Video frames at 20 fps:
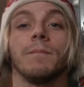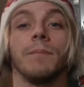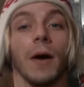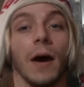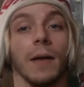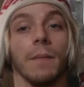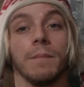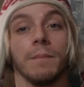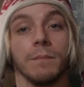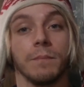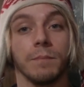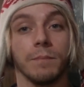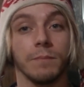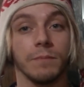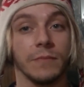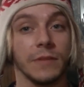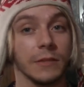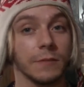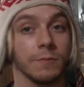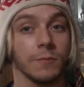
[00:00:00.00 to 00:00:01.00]
but
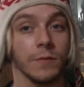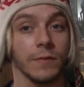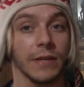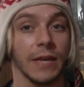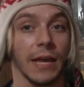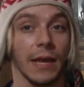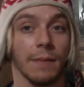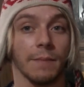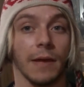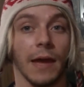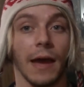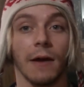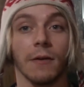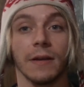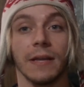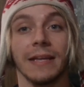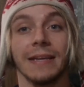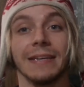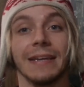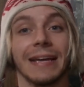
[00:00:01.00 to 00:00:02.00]
this movie came
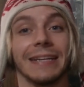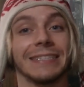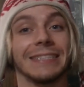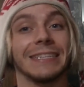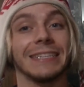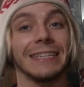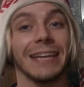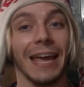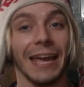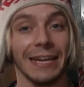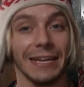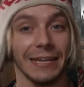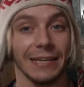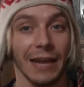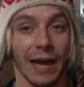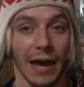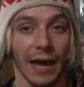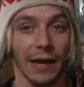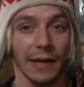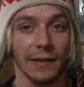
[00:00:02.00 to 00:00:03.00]
out in nineteen
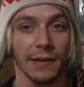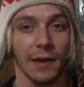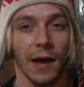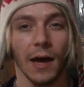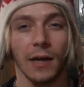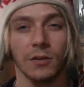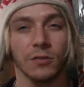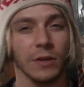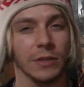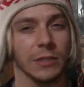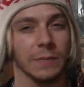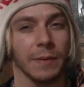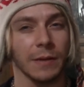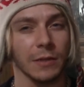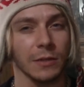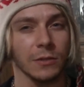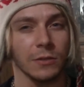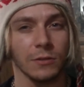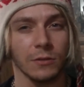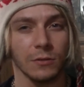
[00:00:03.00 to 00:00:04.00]
eighty-nine, uh, directed by
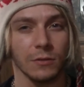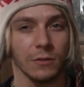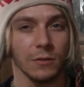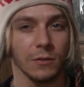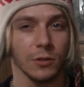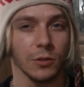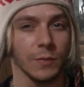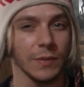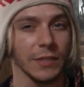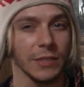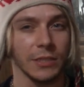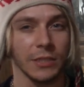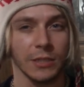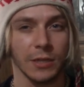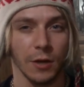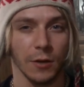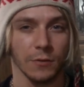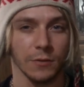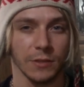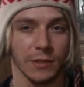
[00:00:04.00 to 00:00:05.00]
L- Luigi
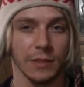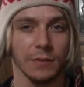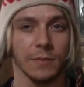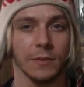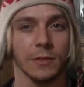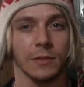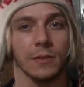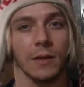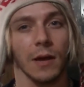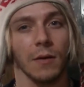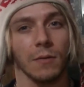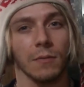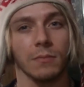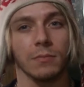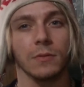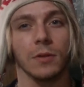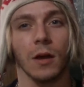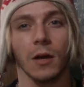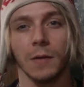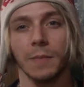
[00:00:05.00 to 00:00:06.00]
Cozzi, which I'll
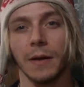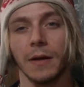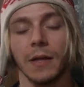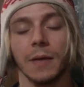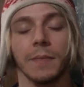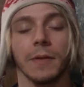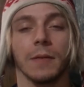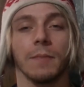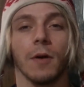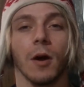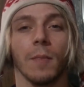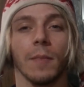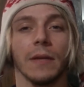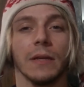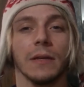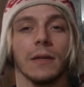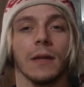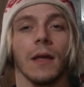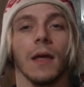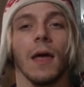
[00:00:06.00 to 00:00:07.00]
talk about him in a
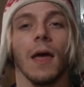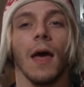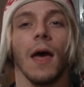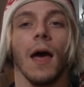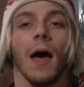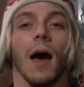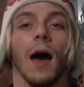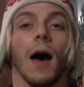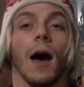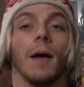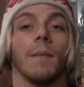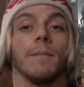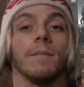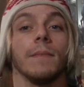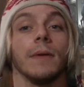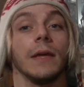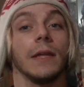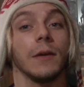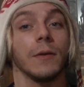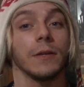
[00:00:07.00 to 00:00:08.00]
moment. Um,
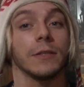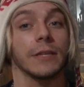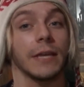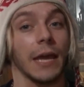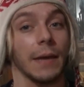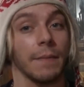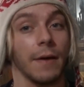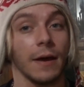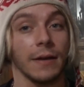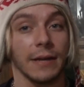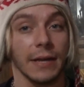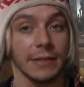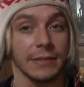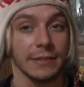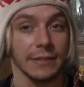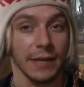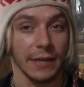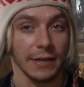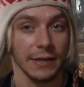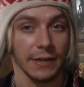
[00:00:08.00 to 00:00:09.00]
anyways, it came out in
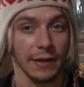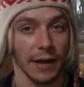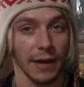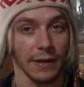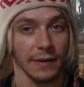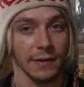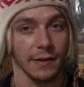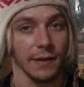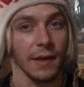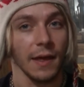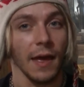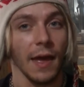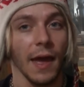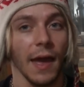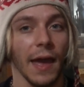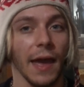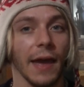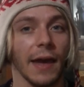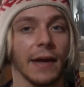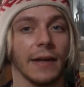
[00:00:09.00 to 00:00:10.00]
nineteen eighty-nine,
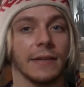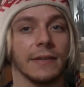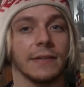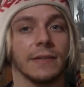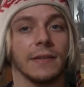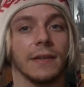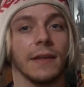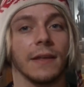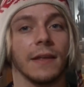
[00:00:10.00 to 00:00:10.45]
and